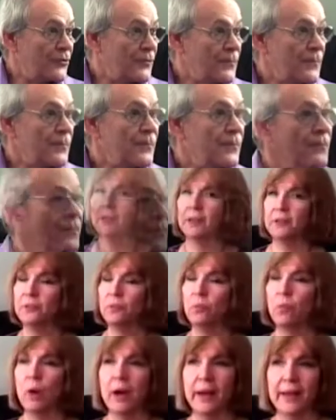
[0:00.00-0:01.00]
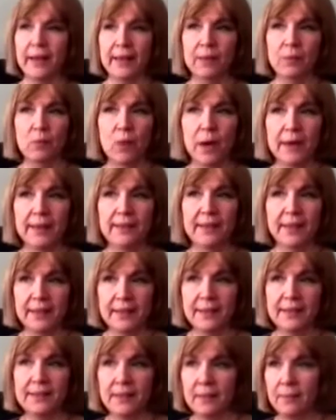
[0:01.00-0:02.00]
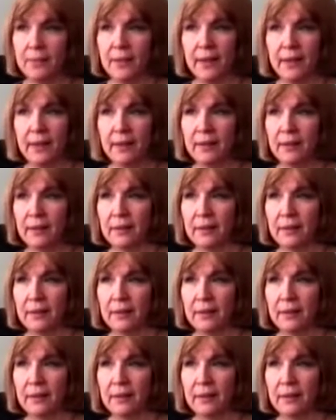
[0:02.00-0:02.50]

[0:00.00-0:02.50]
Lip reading: Now, tell us why did they condemn that?